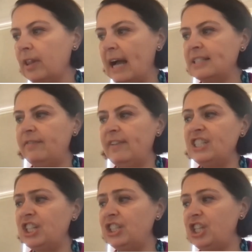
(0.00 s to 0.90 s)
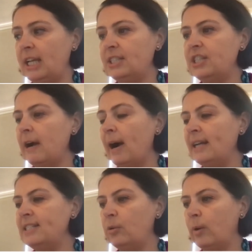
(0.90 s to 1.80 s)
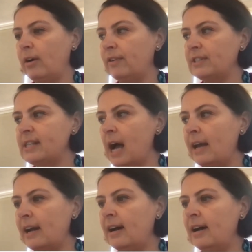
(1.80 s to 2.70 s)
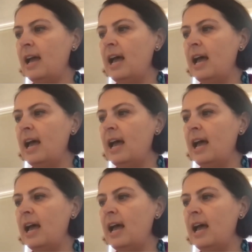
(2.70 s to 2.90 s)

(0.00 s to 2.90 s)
activation changed how I did work for SAADA,